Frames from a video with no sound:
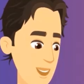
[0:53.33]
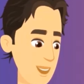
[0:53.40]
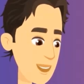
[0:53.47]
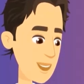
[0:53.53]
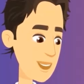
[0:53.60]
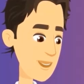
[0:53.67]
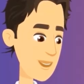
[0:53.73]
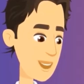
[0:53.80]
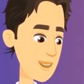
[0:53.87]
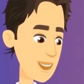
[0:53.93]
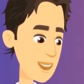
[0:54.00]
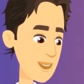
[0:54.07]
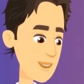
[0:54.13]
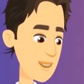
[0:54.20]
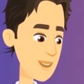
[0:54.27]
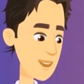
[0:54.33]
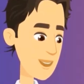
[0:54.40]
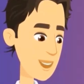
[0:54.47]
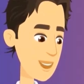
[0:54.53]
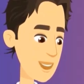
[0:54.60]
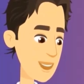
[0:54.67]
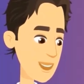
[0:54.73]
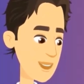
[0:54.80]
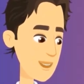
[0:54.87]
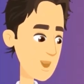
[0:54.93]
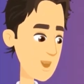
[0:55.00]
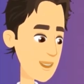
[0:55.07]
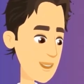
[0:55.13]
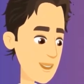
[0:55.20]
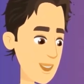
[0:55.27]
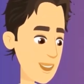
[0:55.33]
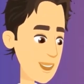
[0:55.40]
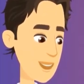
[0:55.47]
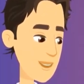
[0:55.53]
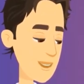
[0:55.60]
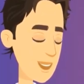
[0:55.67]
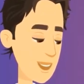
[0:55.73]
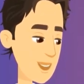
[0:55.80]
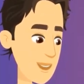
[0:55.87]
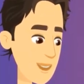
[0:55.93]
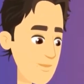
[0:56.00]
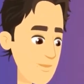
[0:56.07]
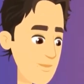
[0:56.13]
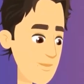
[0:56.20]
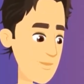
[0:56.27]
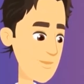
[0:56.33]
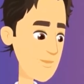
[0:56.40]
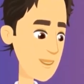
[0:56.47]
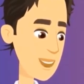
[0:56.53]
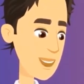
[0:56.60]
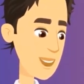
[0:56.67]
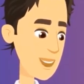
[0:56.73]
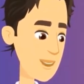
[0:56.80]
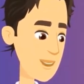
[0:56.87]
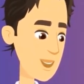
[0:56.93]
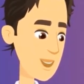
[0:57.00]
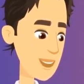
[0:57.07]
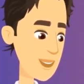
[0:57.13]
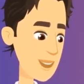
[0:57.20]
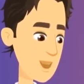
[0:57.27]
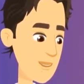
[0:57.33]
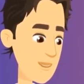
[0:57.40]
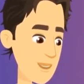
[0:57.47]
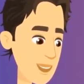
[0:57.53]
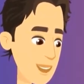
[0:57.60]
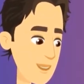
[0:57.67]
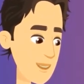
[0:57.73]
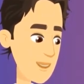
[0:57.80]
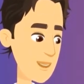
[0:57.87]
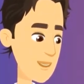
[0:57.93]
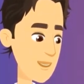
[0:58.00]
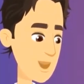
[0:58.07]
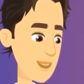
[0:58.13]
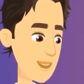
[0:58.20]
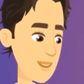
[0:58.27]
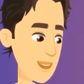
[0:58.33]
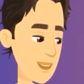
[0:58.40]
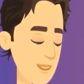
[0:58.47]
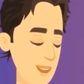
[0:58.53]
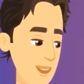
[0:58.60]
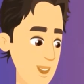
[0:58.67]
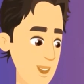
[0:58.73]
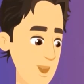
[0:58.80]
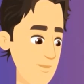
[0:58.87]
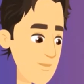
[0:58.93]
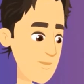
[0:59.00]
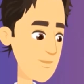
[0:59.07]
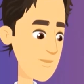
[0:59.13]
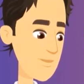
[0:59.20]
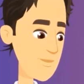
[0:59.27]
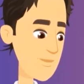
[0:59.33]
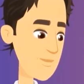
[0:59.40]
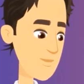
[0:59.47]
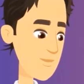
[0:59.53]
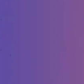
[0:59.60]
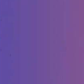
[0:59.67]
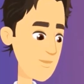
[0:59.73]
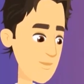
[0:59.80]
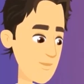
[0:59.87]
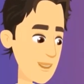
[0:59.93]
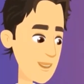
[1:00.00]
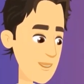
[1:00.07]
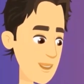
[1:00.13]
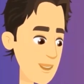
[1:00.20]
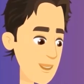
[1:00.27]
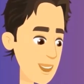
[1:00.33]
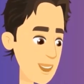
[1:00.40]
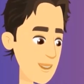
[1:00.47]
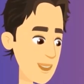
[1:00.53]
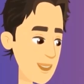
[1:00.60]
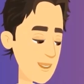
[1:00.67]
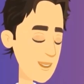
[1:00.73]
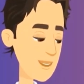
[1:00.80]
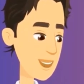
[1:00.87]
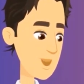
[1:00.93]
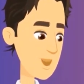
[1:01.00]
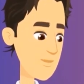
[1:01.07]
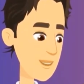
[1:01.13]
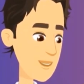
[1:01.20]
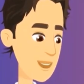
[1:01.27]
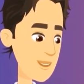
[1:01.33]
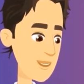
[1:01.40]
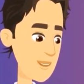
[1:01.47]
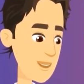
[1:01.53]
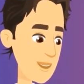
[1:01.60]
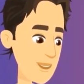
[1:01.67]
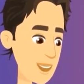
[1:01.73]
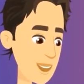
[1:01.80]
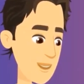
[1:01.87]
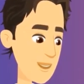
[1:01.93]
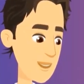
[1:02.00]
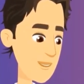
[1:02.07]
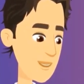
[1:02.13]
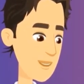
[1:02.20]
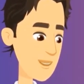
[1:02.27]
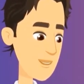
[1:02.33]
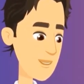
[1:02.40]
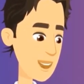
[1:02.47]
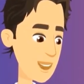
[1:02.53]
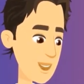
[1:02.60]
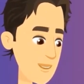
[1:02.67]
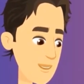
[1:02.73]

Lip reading: live with anyone, but you have to get divorce. Divorce are possible only two ways. Mutual consent, if your husband or wife feel